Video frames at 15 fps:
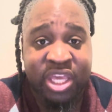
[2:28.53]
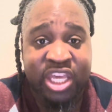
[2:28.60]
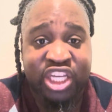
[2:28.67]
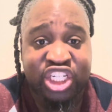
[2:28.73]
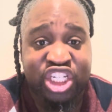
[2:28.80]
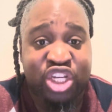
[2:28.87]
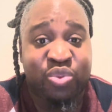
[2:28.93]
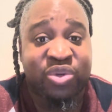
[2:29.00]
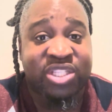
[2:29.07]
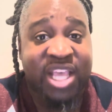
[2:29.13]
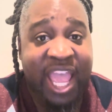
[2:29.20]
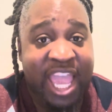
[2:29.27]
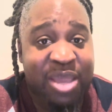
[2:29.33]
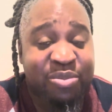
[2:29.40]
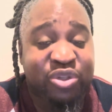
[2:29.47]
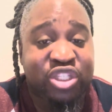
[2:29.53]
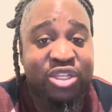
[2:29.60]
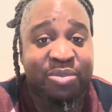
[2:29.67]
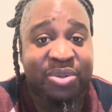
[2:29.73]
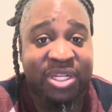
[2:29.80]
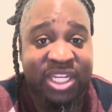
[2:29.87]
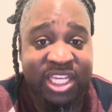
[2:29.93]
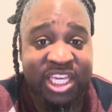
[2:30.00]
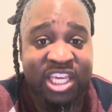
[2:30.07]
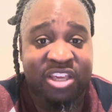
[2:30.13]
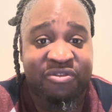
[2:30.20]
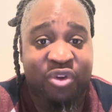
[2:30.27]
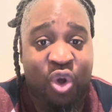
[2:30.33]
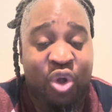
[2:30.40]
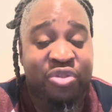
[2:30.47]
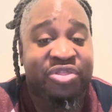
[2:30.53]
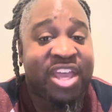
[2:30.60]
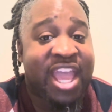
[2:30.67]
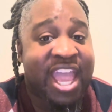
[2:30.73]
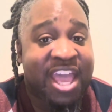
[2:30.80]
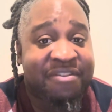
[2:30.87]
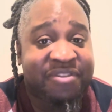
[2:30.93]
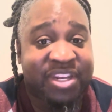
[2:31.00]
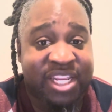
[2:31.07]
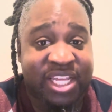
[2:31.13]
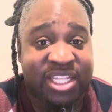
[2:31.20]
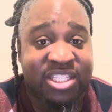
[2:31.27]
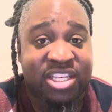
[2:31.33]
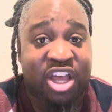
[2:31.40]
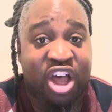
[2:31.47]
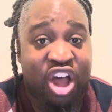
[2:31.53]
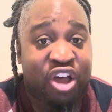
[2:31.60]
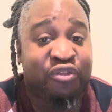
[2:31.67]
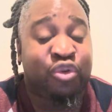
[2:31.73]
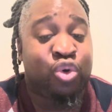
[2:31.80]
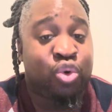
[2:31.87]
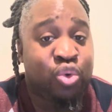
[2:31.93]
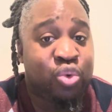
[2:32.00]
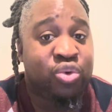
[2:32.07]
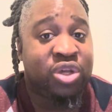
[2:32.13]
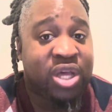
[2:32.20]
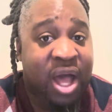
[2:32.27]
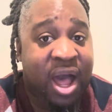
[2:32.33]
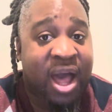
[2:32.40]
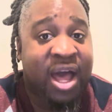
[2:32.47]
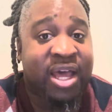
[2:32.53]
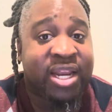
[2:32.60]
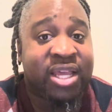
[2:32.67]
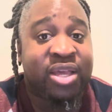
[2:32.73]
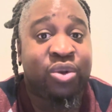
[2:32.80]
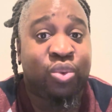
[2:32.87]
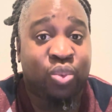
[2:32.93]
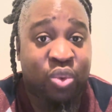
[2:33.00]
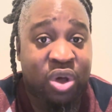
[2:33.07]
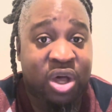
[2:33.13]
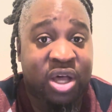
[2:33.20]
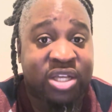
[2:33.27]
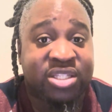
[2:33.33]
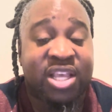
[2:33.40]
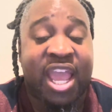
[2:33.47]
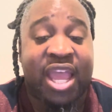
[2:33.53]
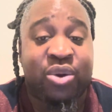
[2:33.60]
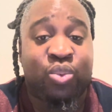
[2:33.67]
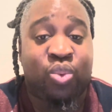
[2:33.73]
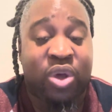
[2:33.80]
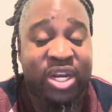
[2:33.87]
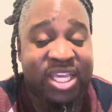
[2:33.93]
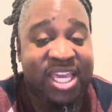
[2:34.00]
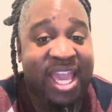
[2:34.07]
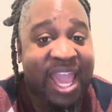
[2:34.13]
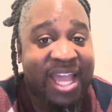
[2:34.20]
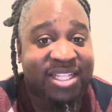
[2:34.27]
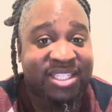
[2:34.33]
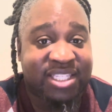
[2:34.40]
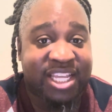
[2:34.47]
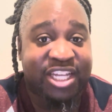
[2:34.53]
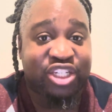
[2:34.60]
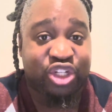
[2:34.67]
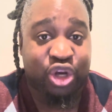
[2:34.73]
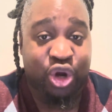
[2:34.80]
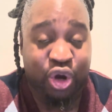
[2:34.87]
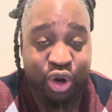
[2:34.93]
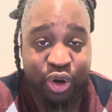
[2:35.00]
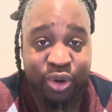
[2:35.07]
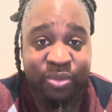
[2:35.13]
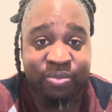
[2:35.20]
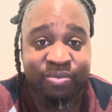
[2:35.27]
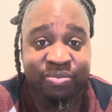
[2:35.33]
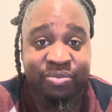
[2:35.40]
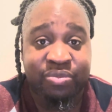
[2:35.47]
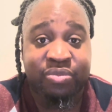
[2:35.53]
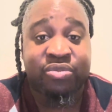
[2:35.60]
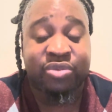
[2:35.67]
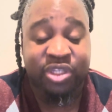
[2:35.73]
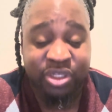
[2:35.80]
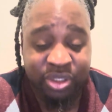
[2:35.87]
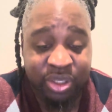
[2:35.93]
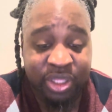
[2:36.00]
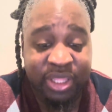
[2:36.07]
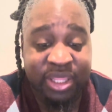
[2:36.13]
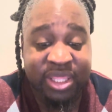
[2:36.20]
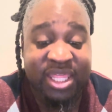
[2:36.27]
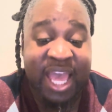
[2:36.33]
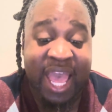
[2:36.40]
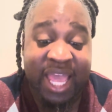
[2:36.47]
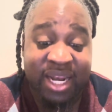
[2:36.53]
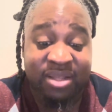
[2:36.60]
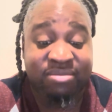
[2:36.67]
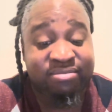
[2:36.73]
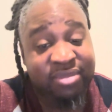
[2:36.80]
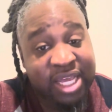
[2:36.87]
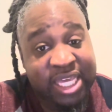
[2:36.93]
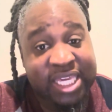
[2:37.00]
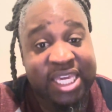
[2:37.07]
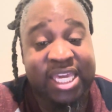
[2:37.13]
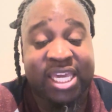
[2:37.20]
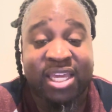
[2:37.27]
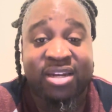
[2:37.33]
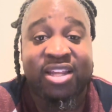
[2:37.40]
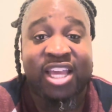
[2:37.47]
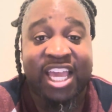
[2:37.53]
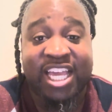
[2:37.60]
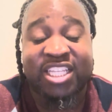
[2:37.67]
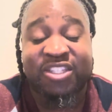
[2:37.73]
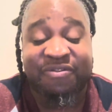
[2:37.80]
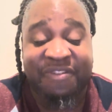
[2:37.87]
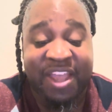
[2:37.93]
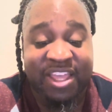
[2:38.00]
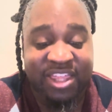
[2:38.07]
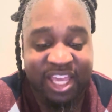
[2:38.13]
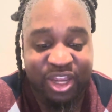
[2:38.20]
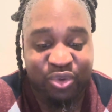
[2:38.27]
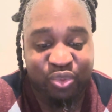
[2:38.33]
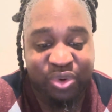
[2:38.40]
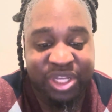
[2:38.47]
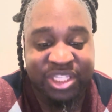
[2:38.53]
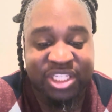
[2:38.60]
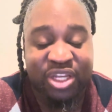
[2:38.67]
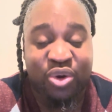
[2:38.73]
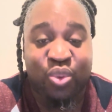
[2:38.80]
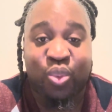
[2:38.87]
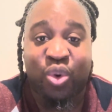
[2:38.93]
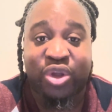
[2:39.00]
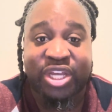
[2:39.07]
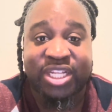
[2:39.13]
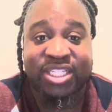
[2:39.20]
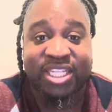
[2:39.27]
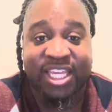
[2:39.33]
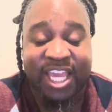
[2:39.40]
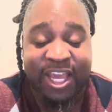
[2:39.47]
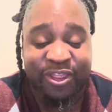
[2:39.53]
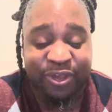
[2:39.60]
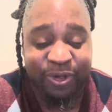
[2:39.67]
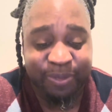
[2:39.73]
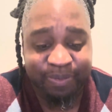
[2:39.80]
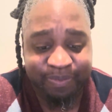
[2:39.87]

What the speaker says: She was able to believe on the evidence of who God was and what he had said to her. That, again, is faith and reason working together.